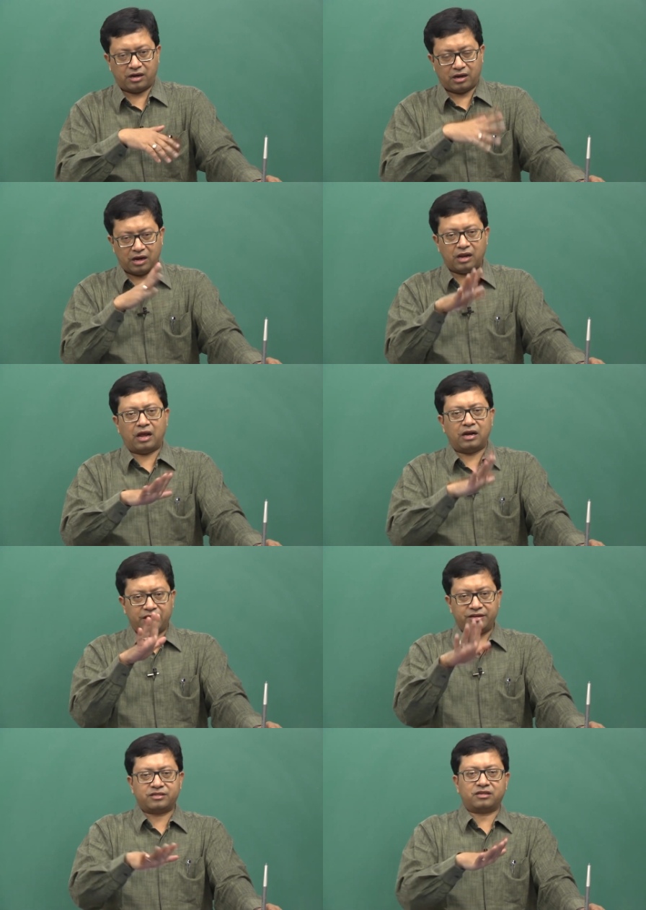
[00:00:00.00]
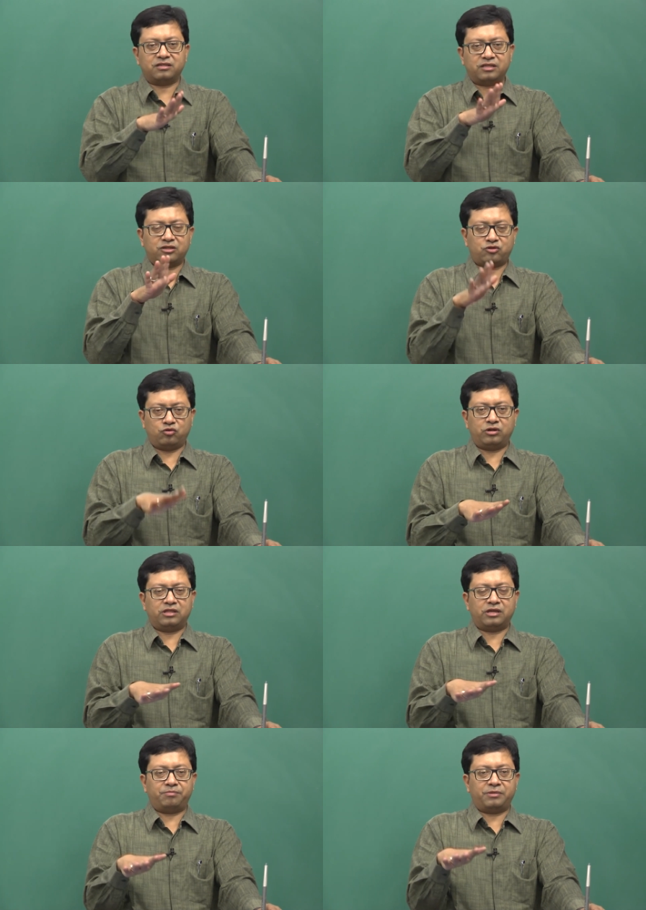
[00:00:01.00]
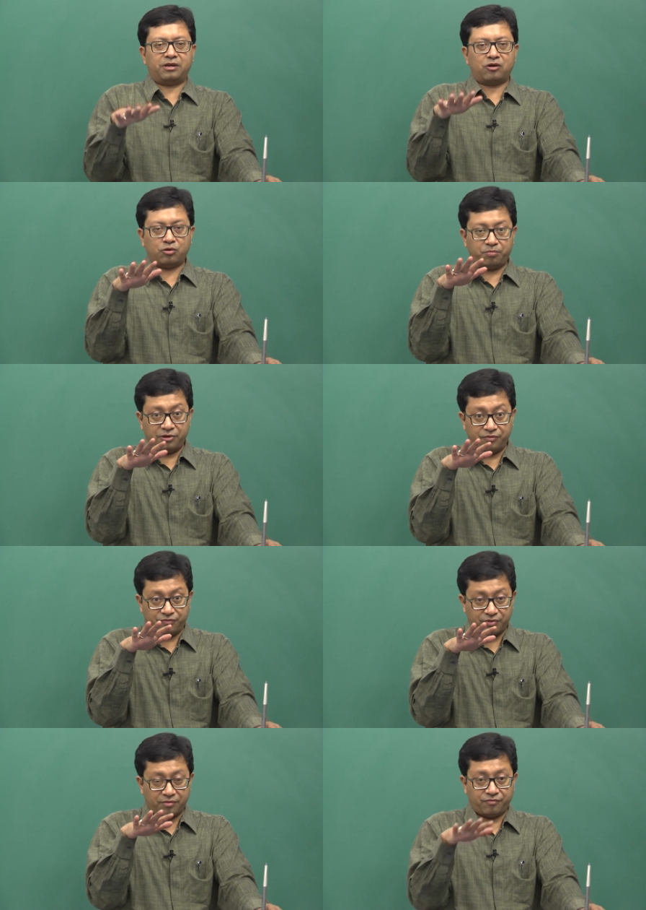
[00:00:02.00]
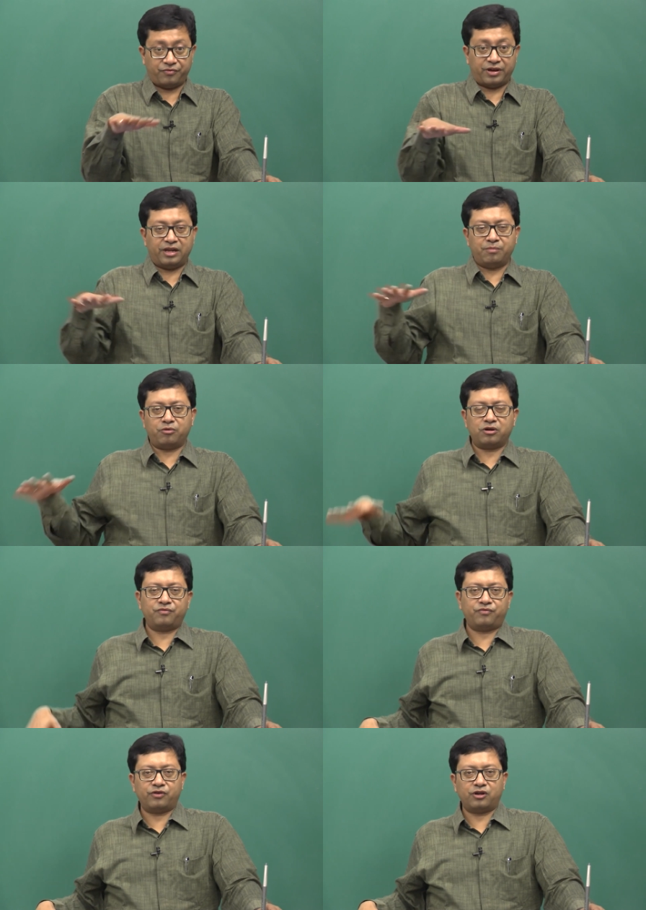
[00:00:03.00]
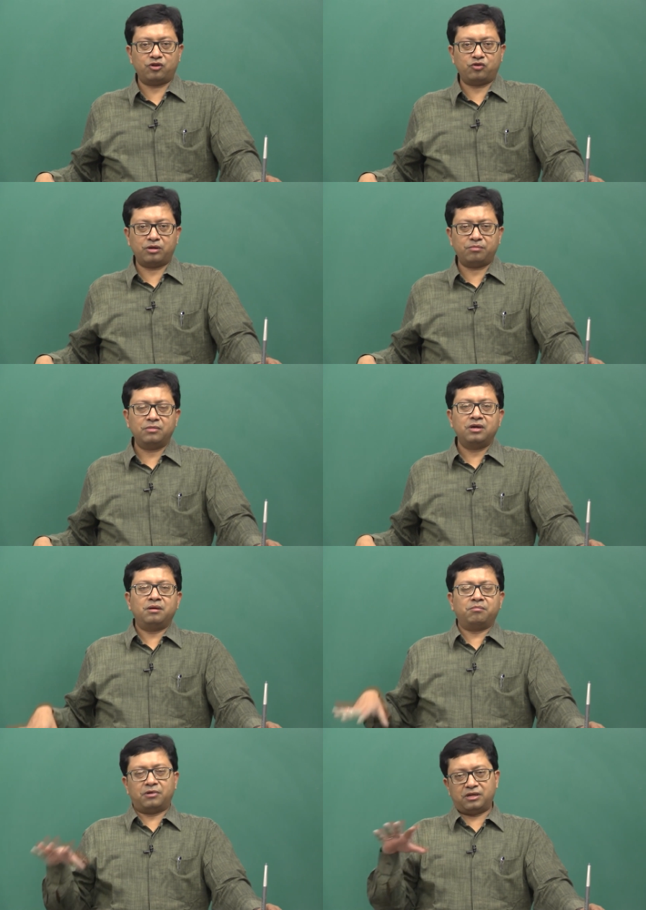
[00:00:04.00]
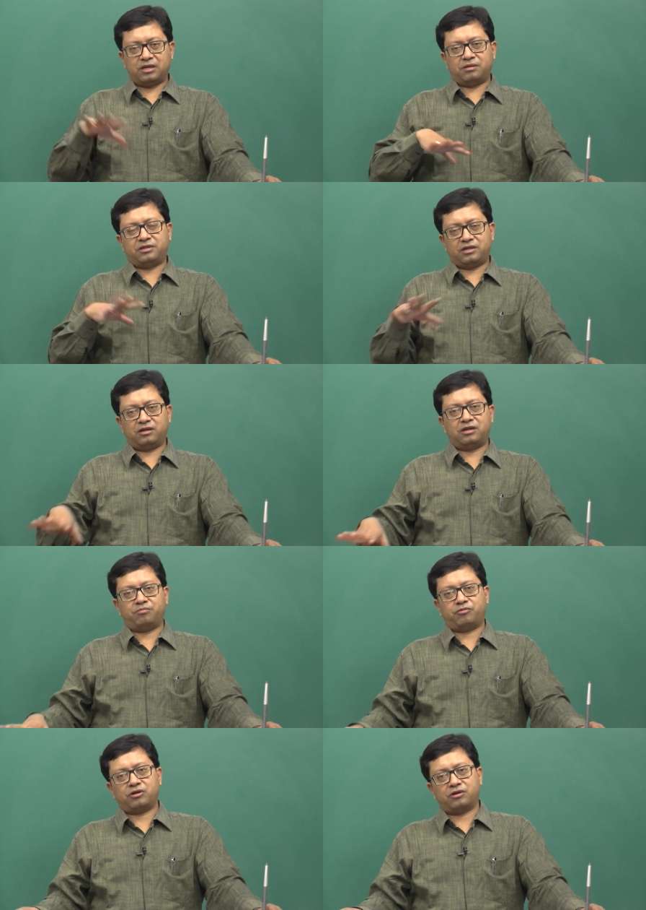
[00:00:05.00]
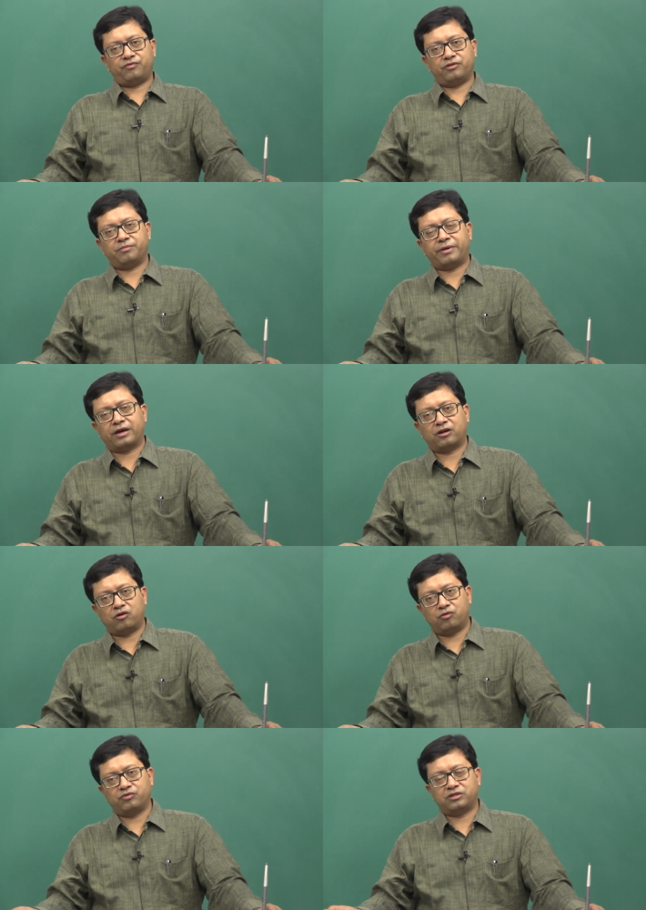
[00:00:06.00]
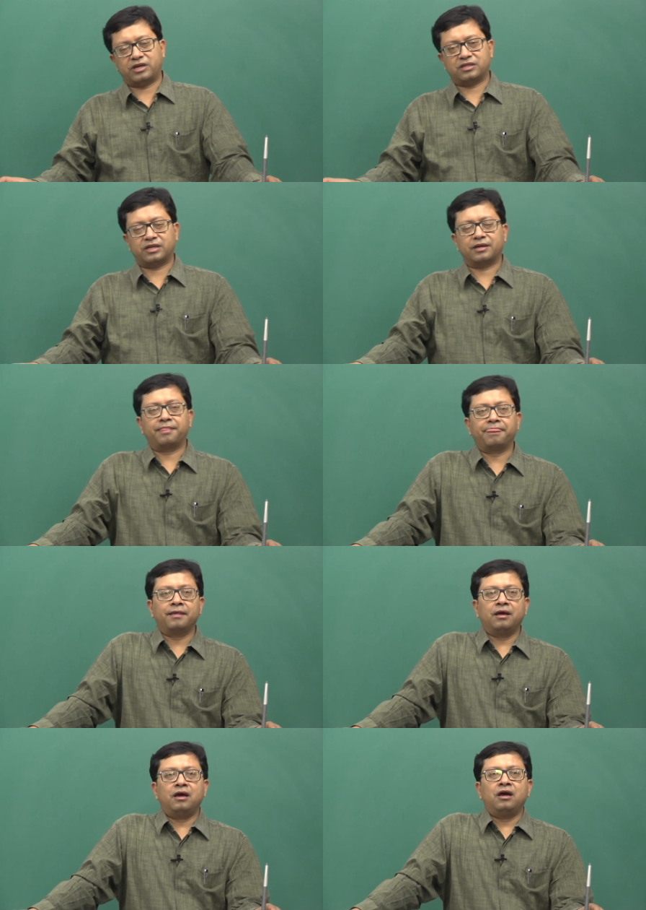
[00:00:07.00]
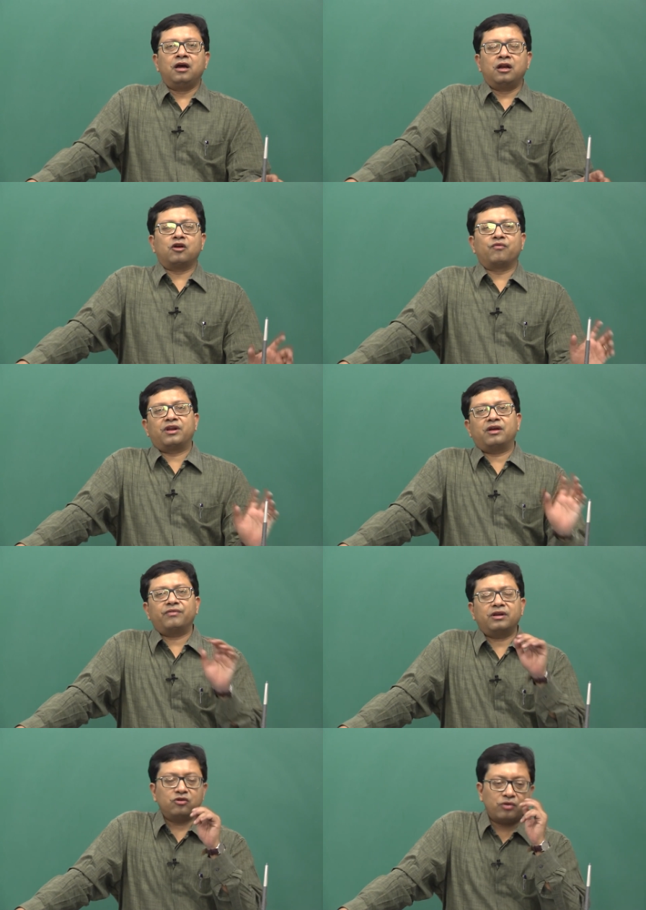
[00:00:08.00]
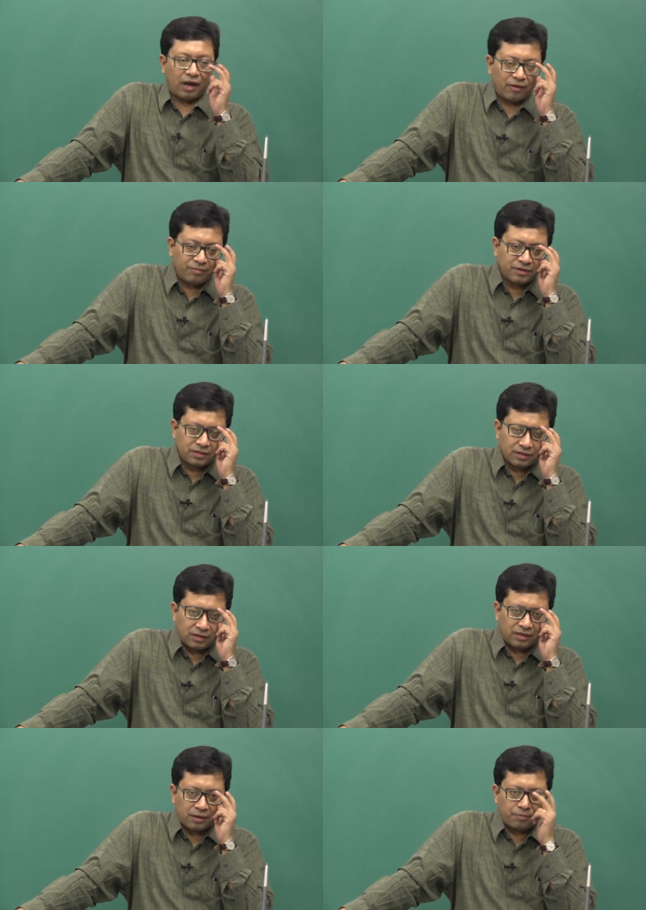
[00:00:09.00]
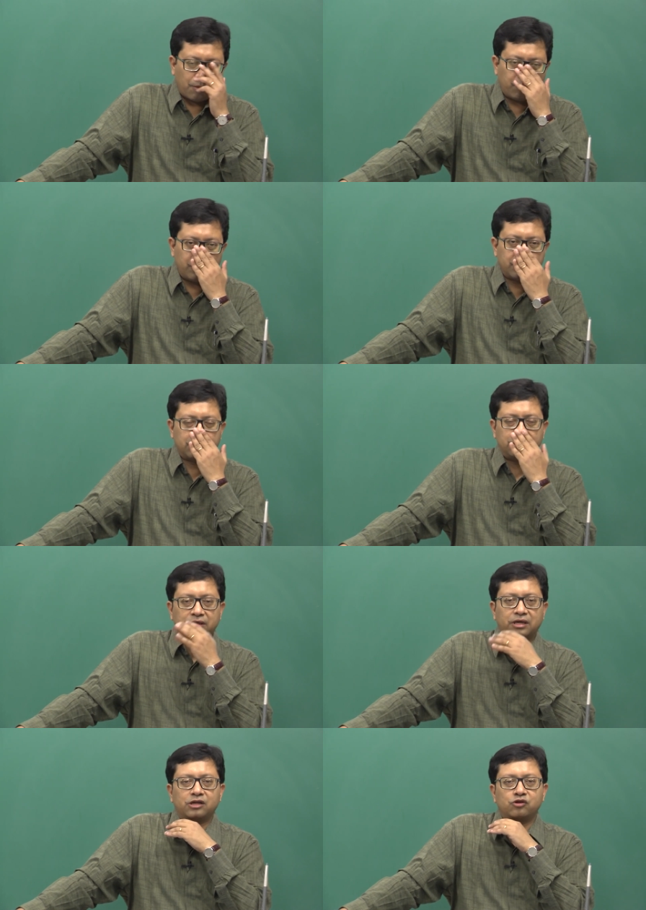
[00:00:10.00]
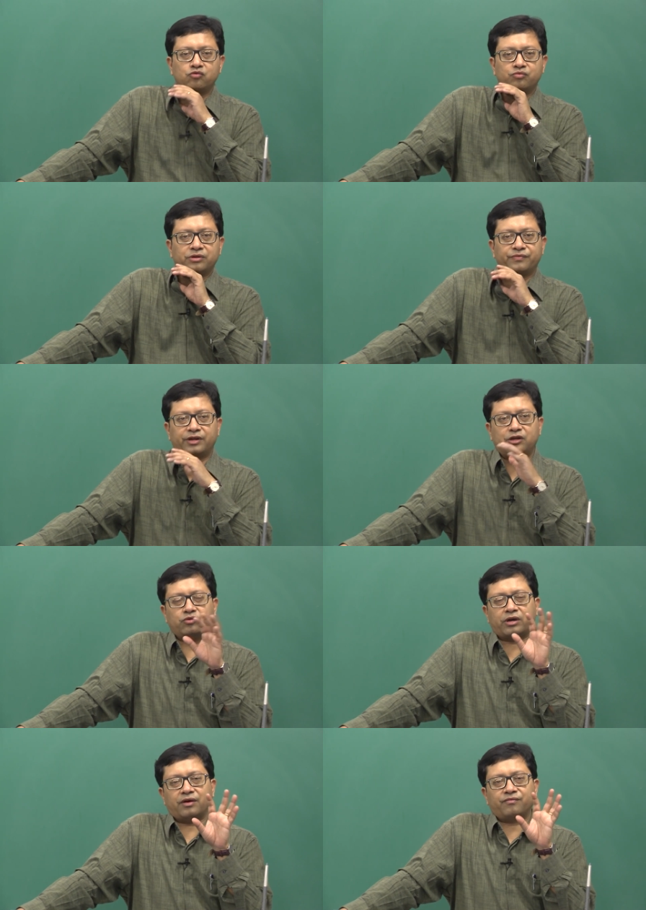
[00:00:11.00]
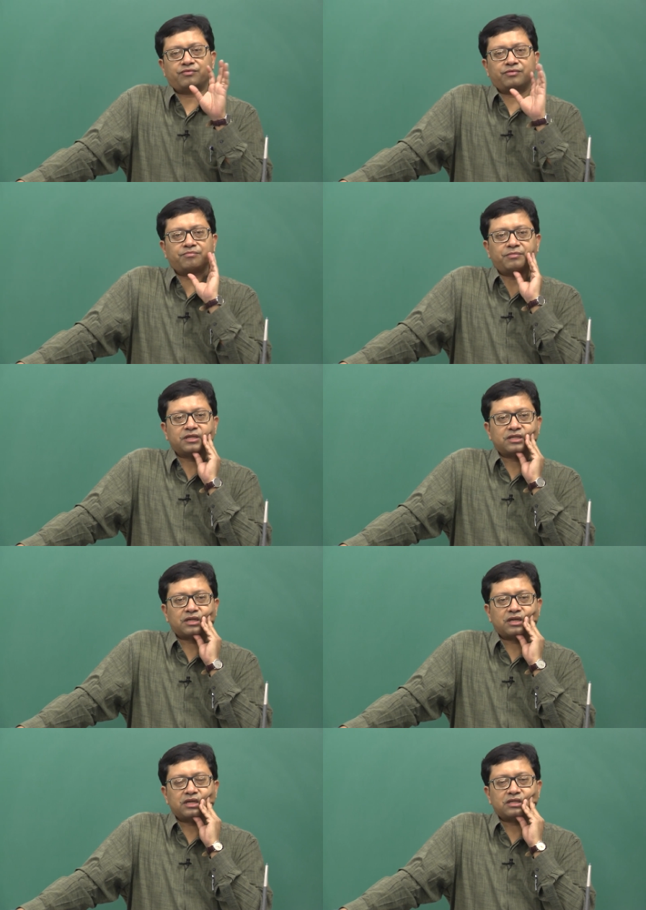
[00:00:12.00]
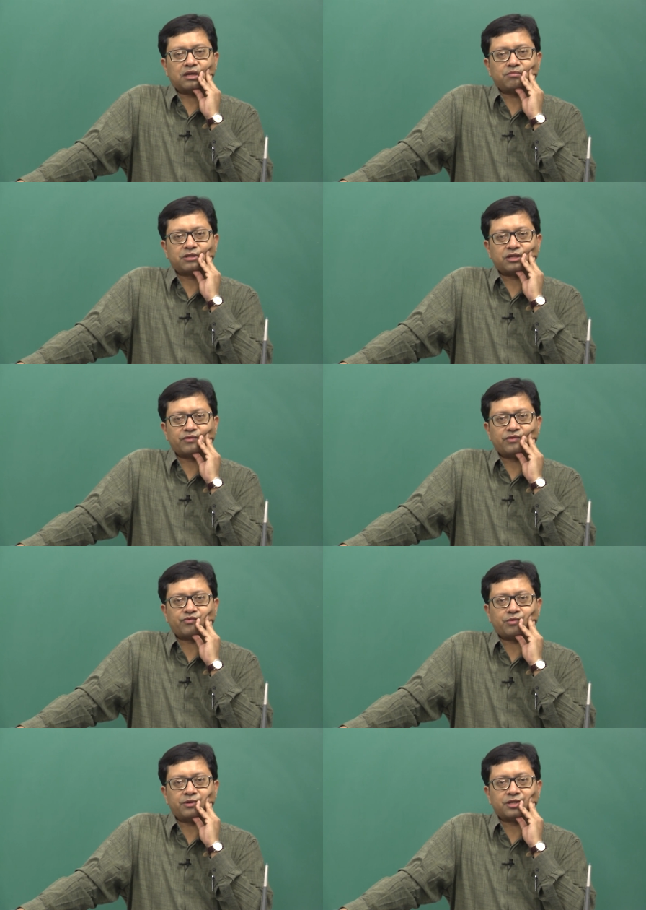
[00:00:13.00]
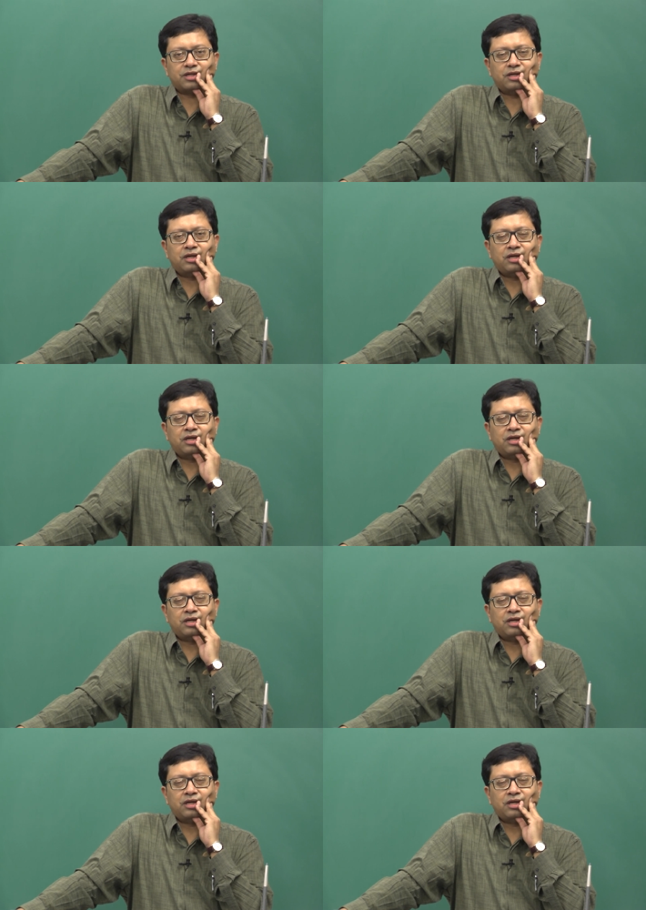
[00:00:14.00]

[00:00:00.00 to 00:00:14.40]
I will discuss that slowly. That may not be very important for TQM, but they are generally important for the background which I said. Now, whenever you have basically a population and when you have basically some set of information,